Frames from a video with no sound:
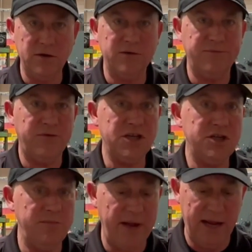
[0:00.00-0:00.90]

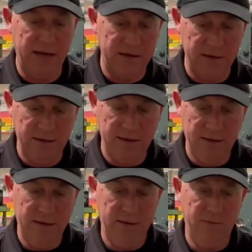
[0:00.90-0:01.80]
friction band.
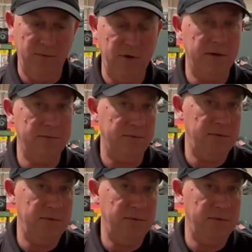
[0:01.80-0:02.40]
Well,